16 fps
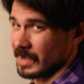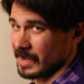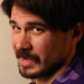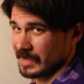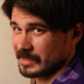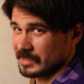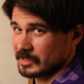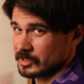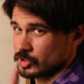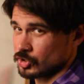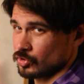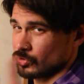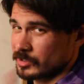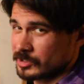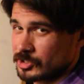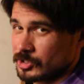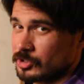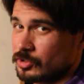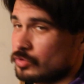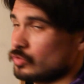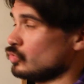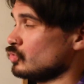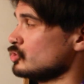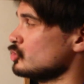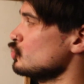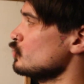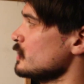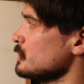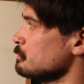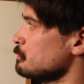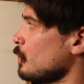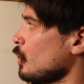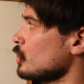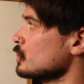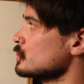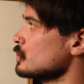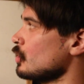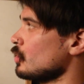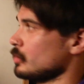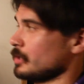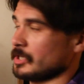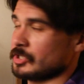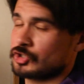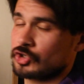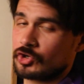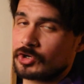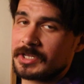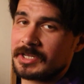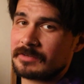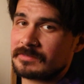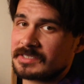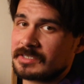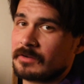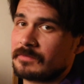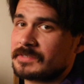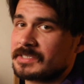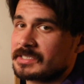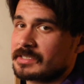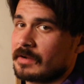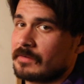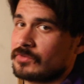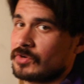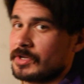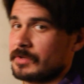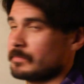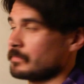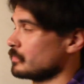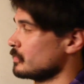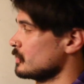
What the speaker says: I encourage you to embark on a journey of self-discovery.